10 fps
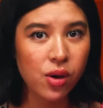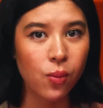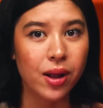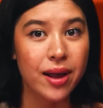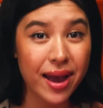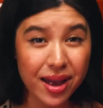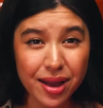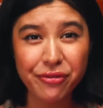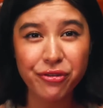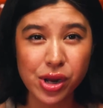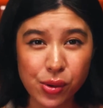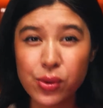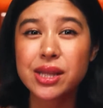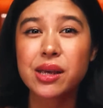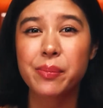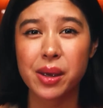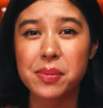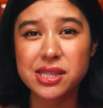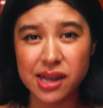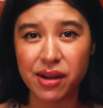while Ed frequently
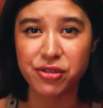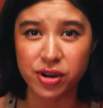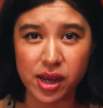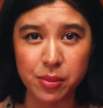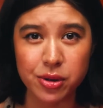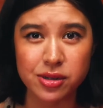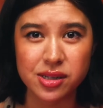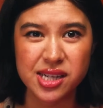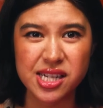babysat for neighbors,